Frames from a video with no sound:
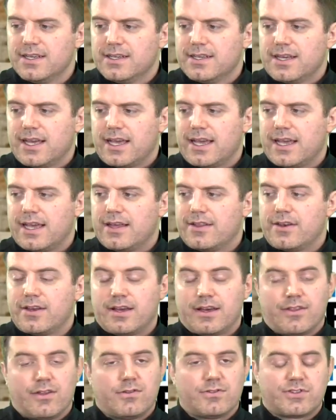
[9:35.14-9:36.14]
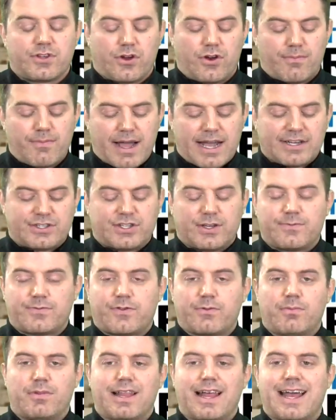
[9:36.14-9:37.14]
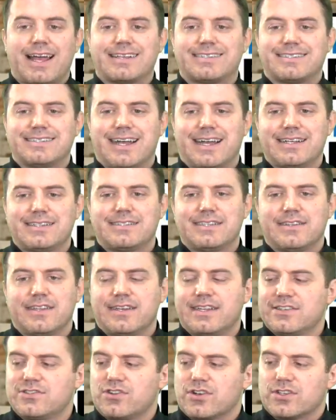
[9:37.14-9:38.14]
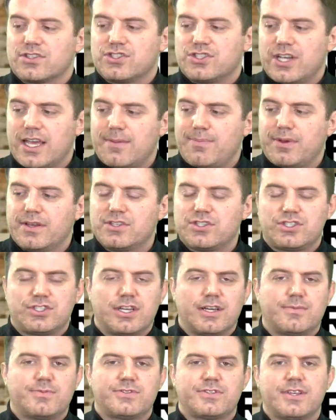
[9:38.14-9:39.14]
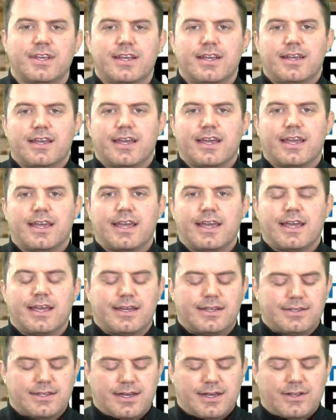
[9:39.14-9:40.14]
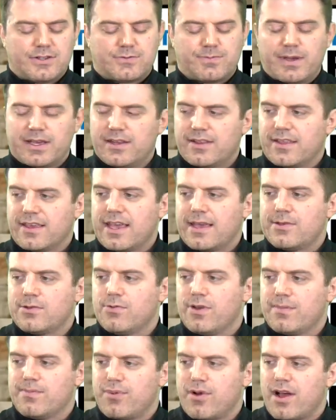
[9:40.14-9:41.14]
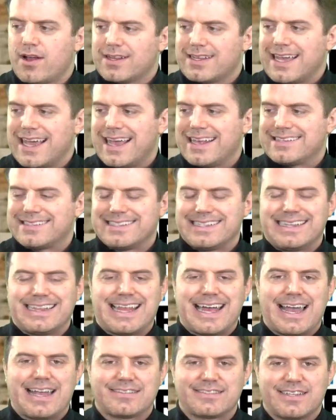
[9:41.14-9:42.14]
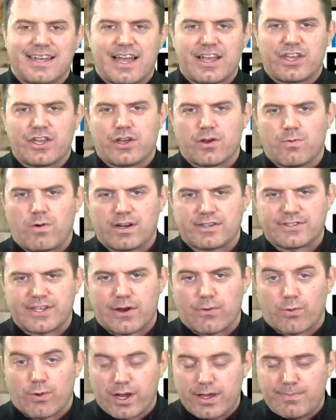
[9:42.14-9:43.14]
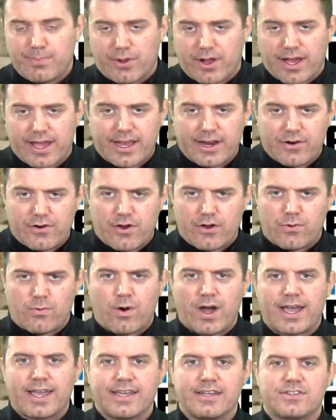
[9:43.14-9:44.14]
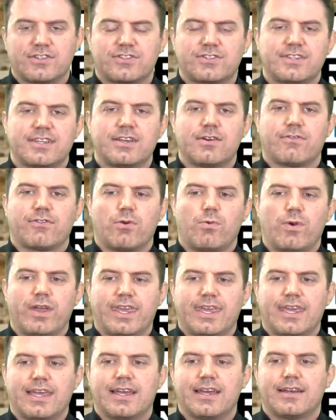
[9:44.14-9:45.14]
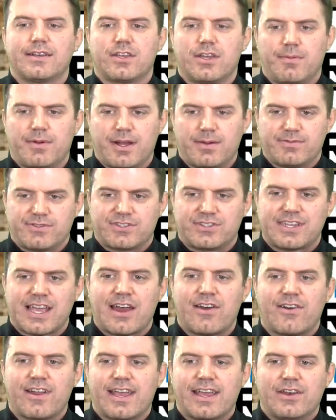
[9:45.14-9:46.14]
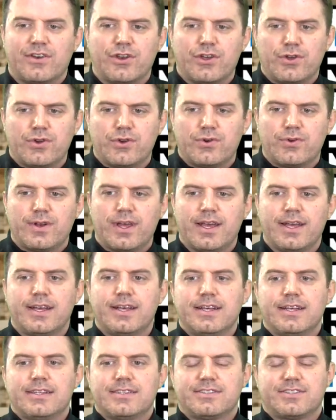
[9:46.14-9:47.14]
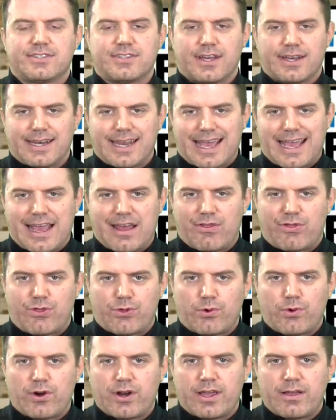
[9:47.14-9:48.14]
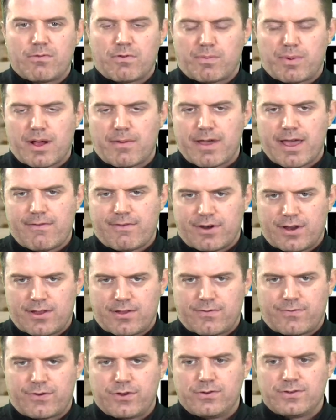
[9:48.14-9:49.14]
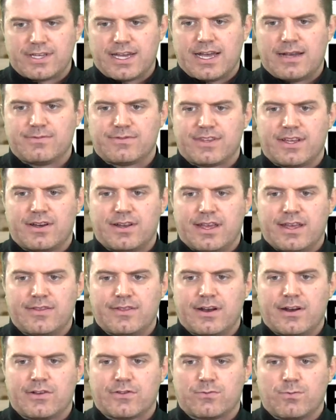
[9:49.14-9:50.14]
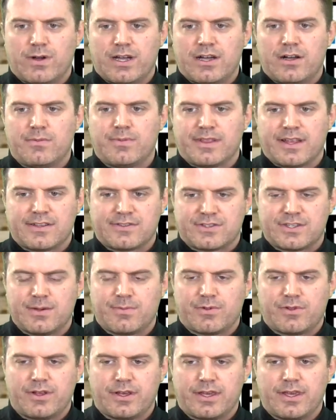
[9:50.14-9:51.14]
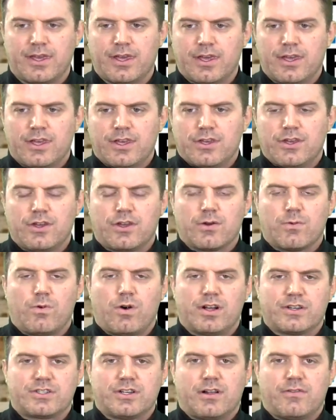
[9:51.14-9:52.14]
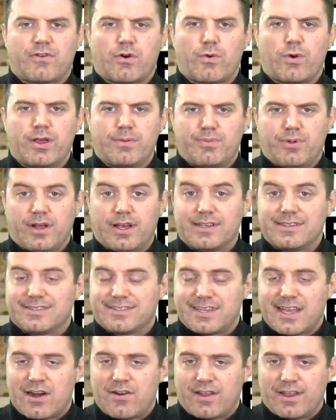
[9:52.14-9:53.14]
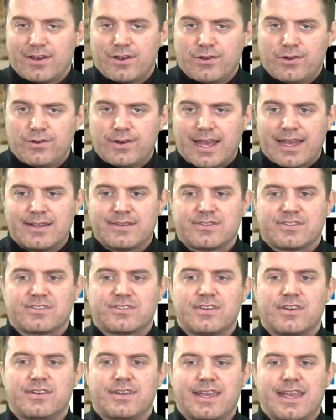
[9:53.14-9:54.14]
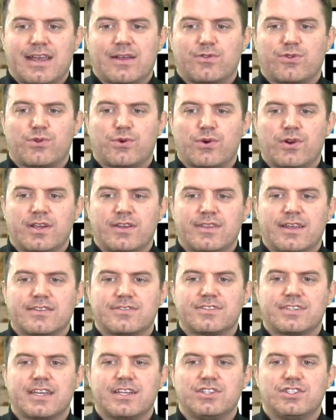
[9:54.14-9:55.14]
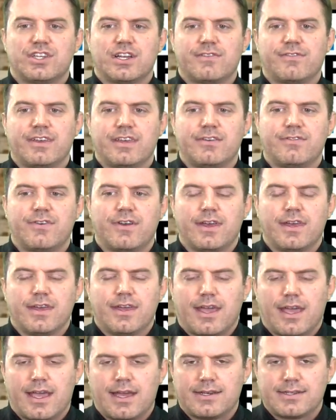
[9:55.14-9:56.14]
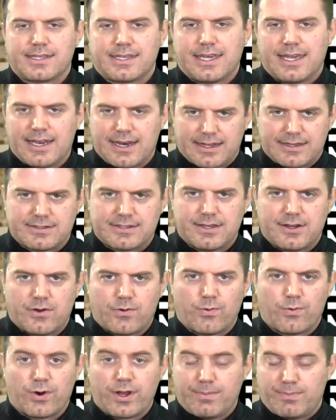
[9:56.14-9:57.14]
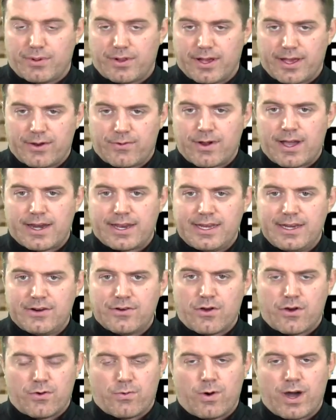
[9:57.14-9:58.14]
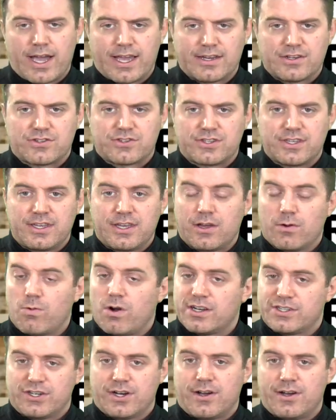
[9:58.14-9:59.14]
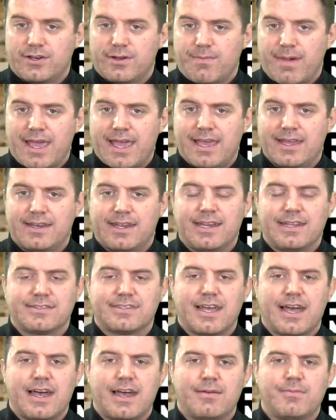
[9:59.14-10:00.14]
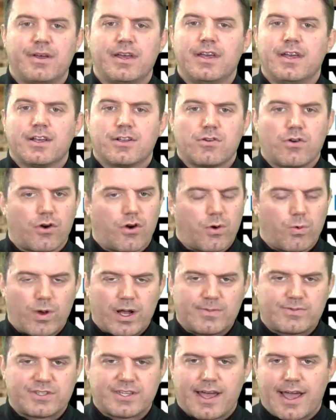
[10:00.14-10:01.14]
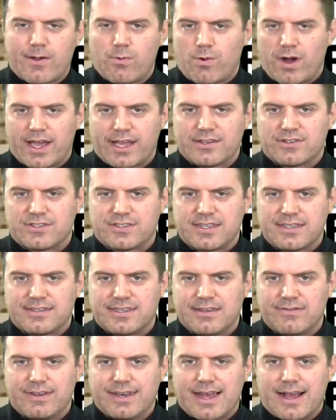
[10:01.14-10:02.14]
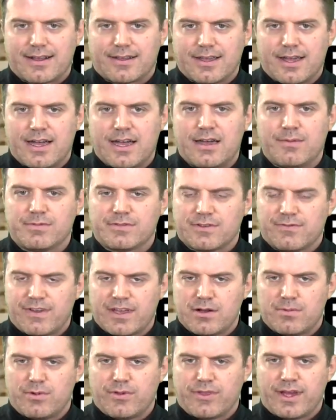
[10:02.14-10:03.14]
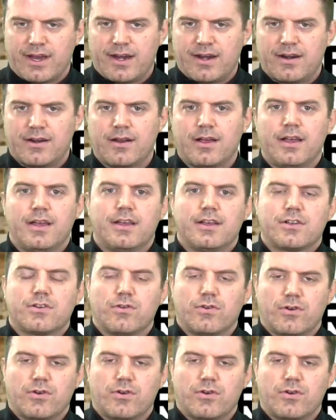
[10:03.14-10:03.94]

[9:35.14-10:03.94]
And those are your matchups from last night in the district championships. And speaking of the game that we broadcast last night, you can watch that replay here on YHC over the weekend, coming up Saturday at noon, Sunday at 3. We'll probably have another few times in there as well, but that's typically, you can watch all of our replays Saturday at noon and Sunday at 3. That's St. Genevieve and Kennett replay right here on YHC. You can watch it on demand anytime. Go to our website, yhctv.com. It's available there. Go to